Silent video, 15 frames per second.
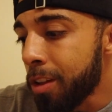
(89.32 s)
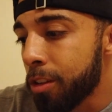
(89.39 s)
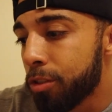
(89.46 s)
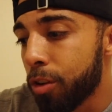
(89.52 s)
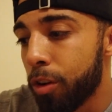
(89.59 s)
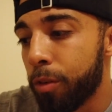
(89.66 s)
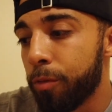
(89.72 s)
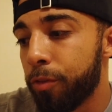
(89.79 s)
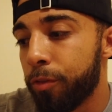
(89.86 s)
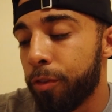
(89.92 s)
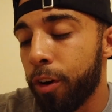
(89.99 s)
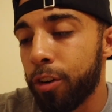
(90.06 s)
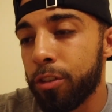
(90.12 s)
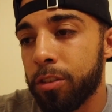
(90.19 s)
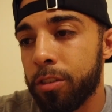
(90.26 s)
So the
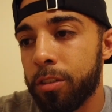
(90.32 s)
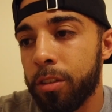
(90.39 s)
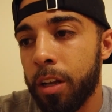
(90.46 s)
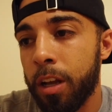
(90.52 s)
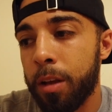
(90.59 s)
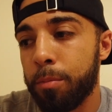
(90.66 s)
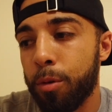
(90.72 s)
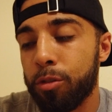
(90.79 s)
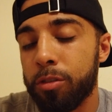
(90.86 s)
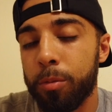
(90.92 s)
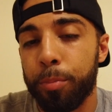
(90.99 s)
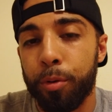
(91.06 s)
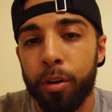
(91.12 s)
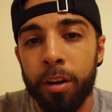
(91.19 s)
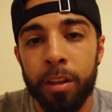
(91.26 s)
first and most
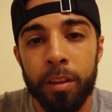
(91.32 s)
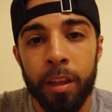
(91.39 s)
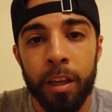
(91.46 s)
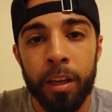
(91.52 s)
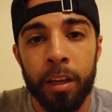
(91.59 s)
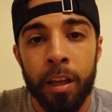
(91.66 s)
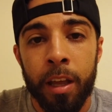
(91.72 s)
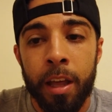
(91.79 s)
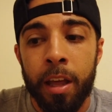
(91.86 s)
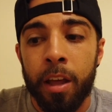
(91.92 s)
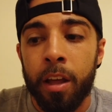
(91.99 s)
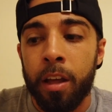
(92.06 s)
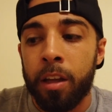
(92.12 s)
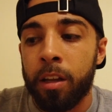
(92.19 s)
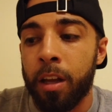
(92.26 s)
important thing,
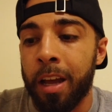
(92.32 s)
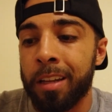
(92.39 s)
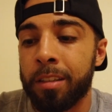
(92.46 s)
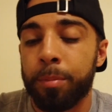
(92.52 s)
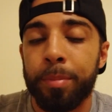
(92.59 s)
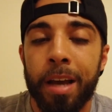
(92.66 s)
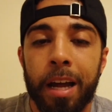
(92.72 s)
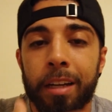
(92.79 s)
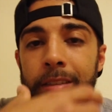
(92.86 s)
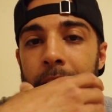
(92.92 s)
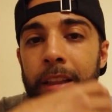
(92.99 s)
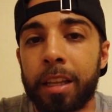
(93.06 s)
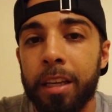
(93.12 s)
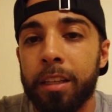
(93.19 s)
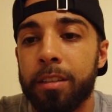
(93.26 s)
and to be honest, I
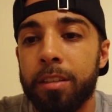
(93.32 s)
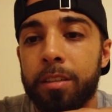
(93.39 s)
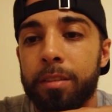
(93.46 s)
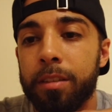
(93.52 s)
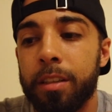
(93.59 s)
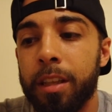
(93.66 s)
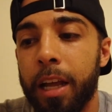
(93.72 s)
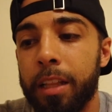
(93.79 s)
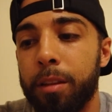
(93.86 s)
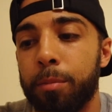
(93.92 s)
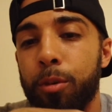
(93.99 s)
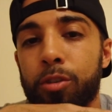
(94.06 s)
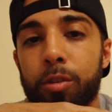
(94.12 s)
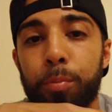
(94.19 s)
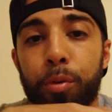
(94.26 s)
think it's just like the
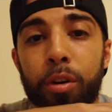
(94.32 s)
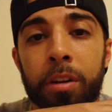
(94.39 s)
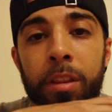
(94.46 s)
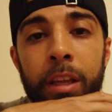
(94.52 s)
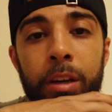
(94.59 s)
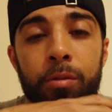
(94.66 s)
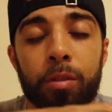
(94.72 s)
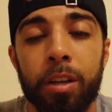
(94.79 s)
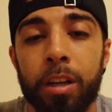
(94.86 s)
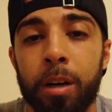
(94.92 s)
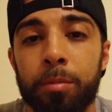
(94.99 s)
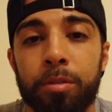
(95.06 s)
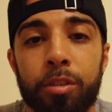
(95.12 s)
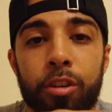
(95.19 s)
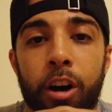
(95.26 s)
most important thing when it
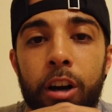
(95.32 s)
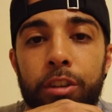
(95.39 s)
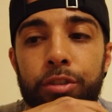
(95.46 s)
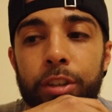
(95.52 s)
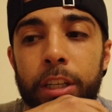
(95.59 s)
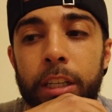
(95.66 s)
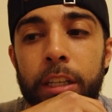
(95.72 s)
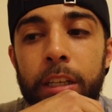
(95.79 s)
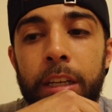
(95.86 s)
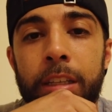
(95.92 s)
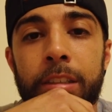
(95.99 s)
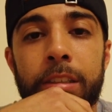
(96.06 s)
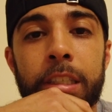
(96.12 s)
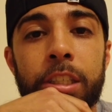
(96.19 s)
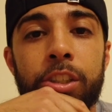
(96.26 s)
comes to dog training,
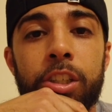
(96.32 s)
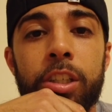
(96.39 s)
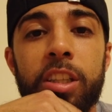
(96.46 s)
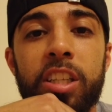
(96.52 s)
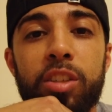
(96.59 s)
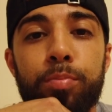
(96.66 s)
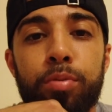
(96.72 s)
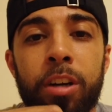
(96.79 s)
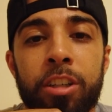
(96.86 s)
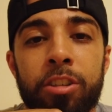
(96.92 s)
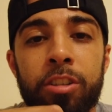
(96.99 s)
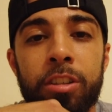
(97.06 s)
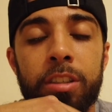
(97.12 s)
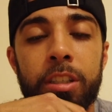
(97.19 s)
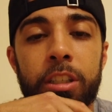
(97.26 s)
is teaching leash
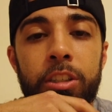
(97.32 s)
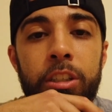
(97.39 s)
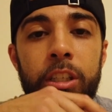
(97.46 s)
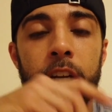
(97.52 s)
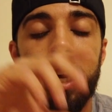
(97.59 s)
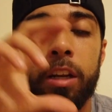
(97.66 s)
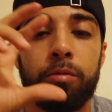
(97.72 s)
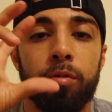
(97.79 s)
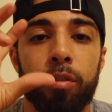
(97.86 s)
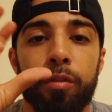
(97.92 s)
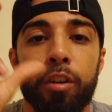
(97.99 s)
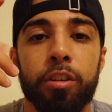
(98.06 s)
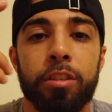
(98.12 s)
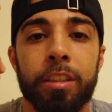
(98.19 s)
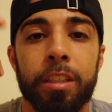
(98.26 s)
pressure and teaching and
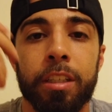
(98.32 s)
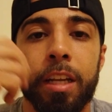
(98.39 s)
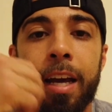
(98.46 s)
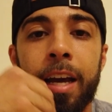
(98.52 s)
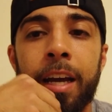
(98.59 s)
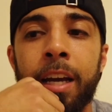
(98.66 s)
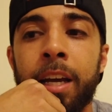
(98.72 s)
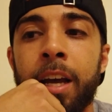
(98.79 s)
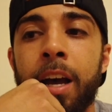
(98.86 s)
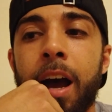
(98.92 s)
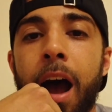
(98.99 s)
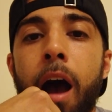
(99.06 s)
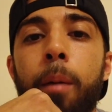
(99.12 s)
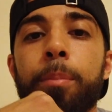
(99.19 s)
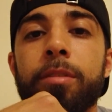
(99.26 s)
reversing that
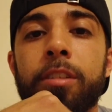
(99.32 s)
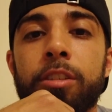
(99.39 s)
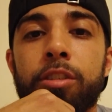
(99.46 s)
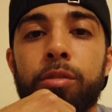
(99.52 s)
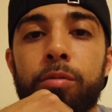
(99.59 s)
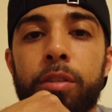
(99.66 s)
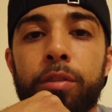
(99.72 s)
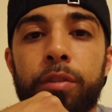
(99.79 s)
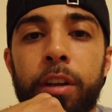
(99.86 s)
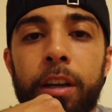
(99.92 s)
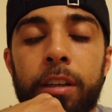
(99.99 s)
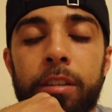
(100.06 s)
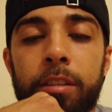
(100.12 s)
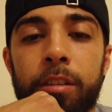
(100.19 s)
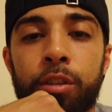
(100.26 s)
opposition
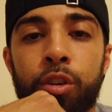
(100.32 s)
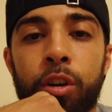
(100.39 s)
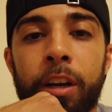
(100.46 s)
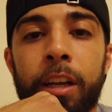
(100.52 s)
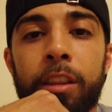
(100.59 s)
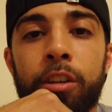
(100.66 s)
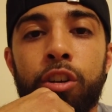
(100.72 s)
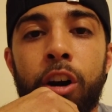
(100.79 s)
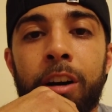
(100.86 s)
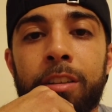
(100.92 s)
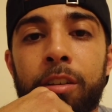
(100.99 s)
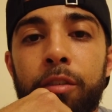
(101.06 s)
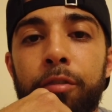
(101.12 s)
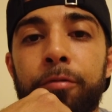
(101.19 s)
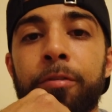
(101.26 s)
reflex. Get the dog
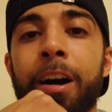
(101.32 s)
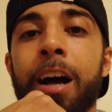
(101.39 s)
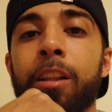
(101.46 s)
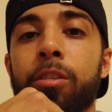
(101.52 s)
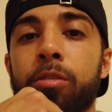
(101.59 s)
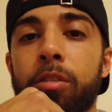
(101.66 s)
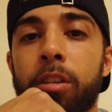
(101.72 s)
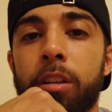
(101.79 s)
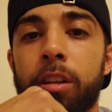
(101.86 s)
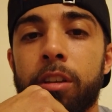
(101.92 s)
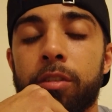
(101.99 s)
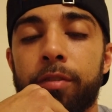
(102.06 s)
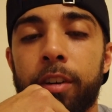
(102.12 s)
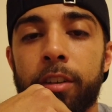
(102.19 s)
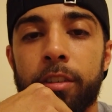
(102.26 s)
to follow the
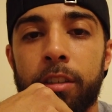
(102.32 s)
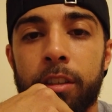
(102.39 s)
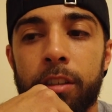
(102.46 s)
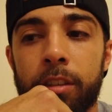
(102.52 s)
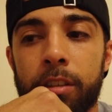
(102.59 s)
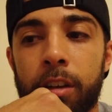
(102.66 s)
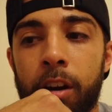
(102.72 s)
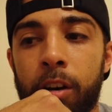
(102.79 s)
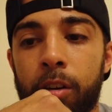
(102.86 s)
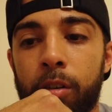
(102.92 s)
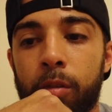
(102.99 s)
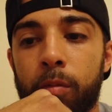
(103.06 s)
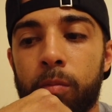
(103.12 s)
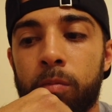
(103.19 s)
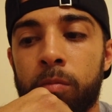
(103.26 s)
leash versus
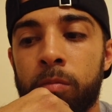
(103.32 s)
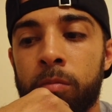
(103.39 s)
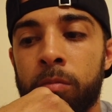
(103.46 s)
pull